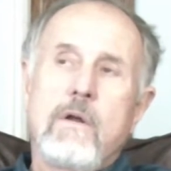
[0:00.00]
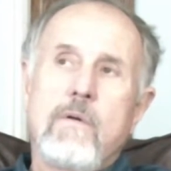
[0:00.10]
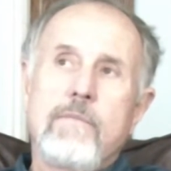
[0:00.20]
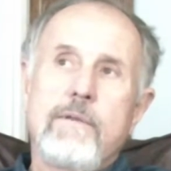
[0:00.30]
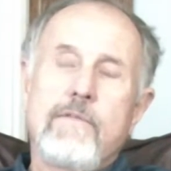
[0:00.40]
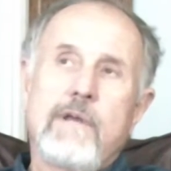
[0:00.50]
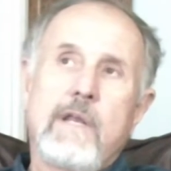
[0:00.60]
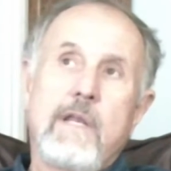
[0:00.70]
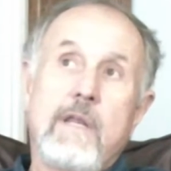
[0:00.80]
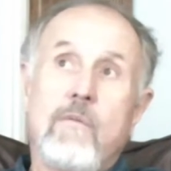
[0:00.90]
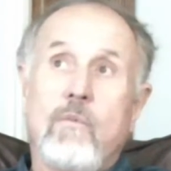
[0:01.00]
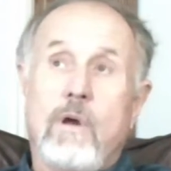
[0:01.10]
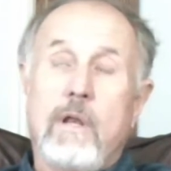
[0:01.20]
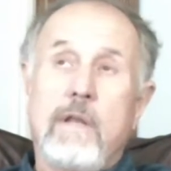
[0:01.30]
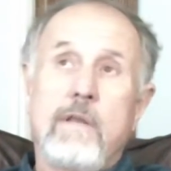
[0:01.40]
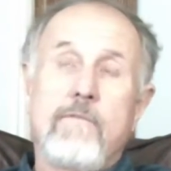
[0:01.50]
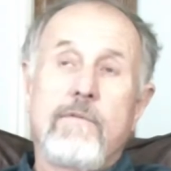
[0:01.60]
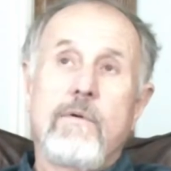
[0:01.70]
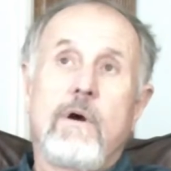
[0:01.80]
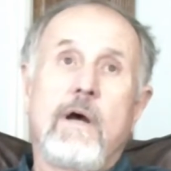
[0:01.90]
you know, decided he didn't want it
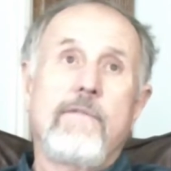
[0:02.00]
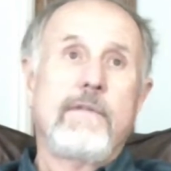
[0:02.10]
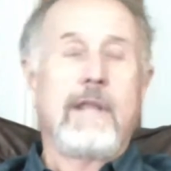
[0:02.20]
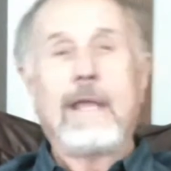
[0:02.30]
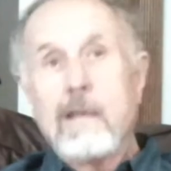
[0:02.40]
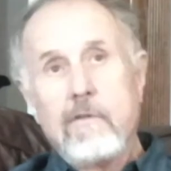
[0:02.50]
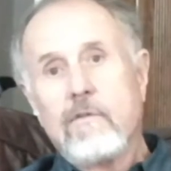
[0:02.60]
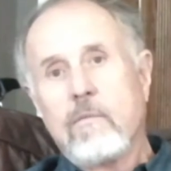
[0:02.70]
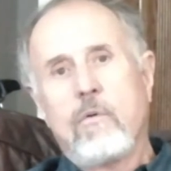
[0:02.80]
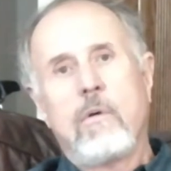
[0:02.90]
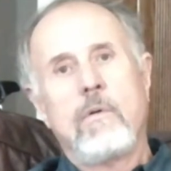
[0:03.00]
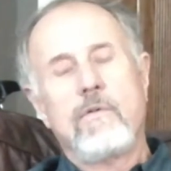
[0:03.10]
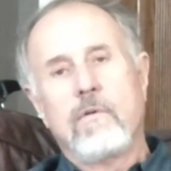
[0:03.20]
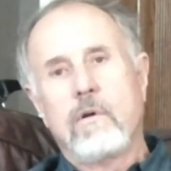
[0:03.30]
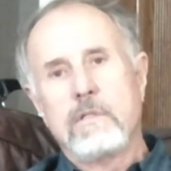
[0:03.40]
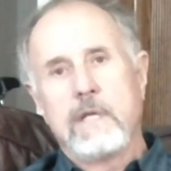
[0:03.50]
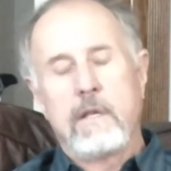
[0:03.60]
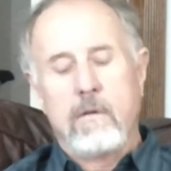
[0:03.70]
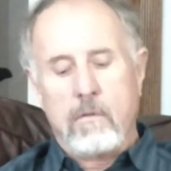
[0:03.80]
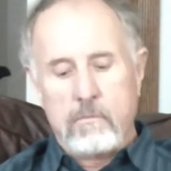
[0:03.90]
and flew off and landed somewhere, which of course
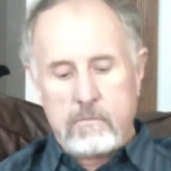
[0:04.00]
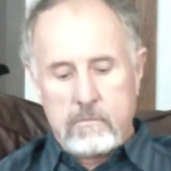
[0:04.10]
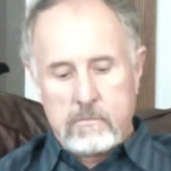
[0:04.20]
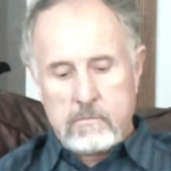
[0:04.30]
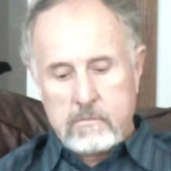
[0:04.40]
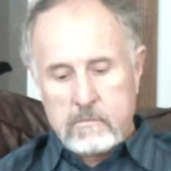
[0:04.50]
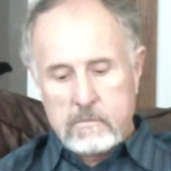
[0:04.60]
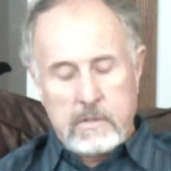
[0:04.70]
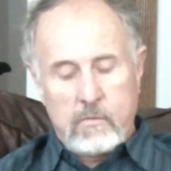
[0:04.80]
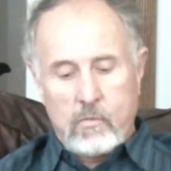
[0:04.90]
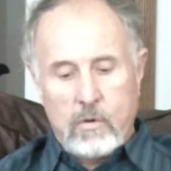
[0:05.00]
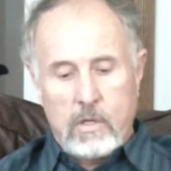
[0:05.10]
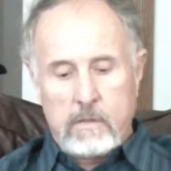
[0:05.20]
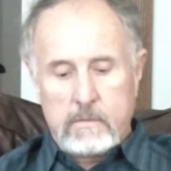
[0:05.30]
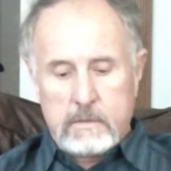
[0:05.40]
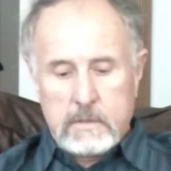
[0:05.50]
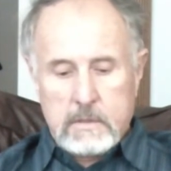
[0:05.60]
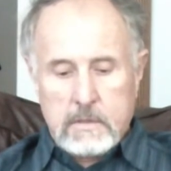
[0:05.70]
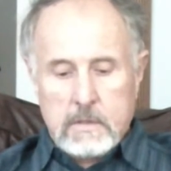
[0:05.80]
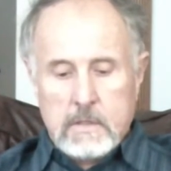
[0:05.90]
I didn't want.
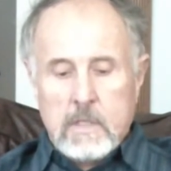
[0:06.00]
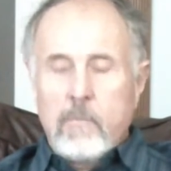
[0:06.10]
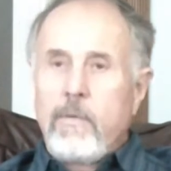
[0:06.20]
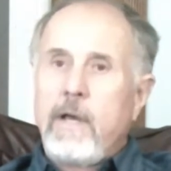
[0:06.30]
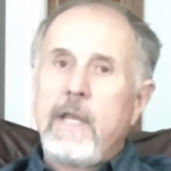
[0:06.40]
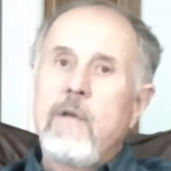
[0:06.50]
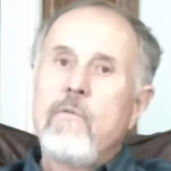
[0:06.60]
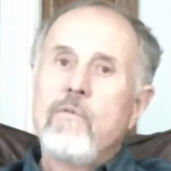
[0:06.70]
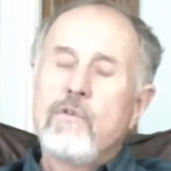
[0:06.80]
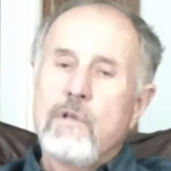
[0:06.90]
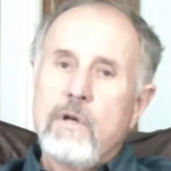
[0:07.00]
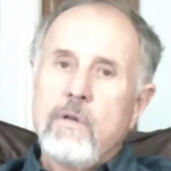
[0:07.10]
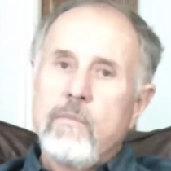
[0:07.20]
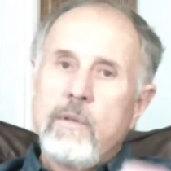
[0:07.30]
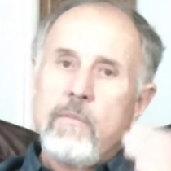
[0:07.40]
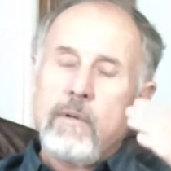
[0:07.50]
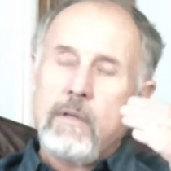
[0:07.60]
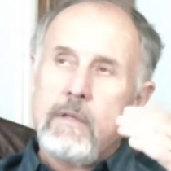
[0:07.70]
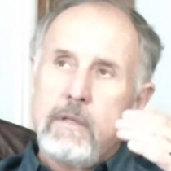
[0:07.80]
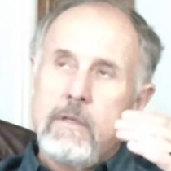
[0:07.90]
But it was clear to me,
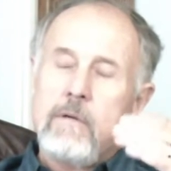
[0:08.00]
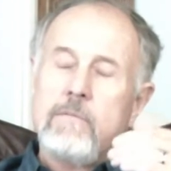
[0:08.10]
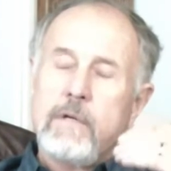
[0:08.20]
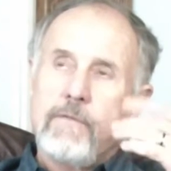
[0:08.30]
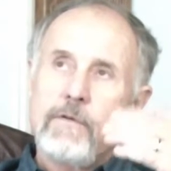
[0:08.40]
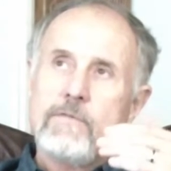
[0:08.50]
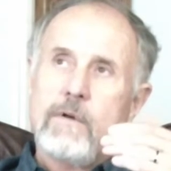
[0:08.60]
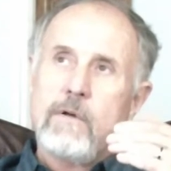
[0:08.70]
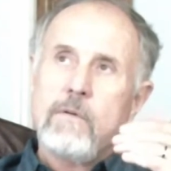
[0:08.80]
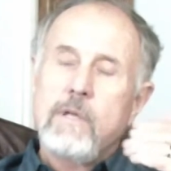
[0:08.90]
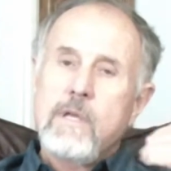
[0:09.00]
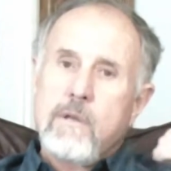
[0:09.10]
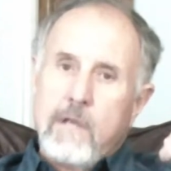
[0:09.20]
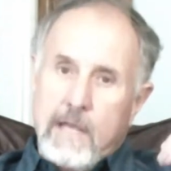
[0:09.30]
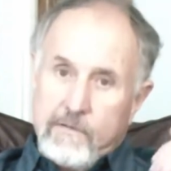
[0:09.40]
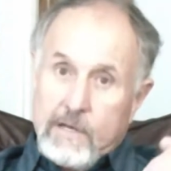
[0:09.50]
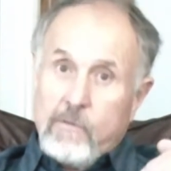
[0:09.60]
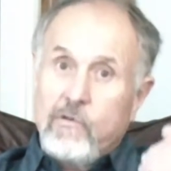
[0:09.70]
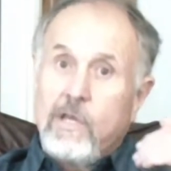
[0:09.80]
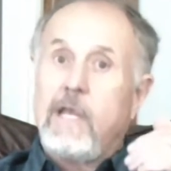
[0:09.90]
well, first of all, as
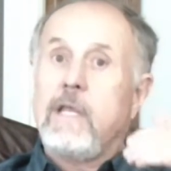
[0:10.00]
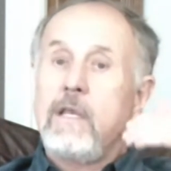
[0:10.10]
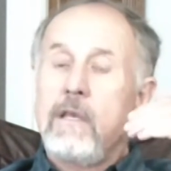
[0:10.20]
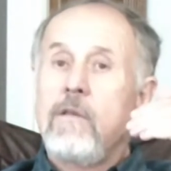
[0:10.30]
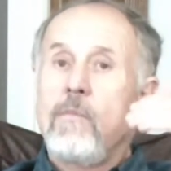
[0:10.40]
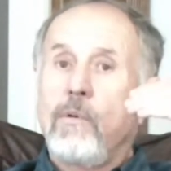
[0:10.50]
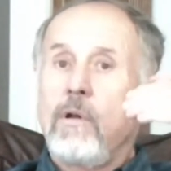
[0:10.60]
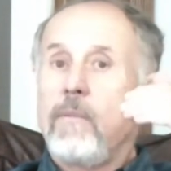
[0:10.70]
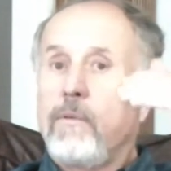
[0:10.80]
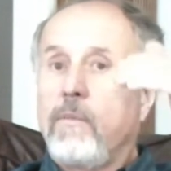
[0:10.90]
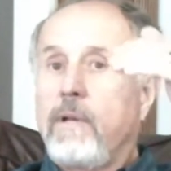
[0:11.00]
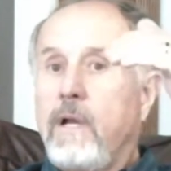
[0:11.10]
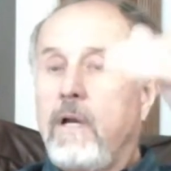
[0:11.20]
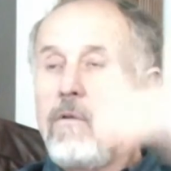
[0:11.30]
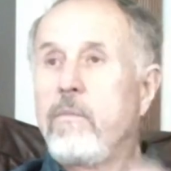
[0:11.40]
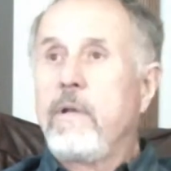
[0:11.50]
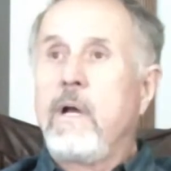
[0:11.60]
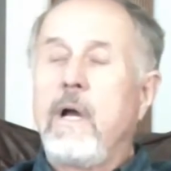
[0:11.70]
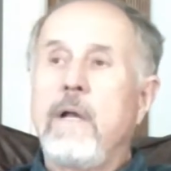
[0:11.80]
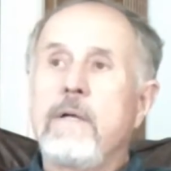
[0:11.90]
I was taking the bird up a little bit
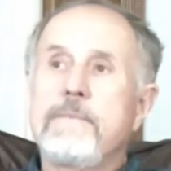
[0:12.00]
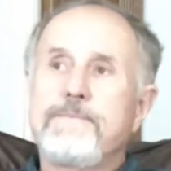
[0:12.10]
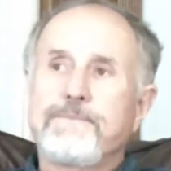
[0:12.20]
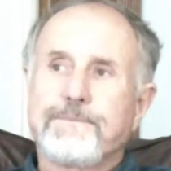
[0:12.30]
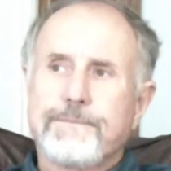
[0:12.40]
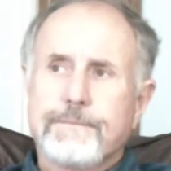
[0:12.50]
higher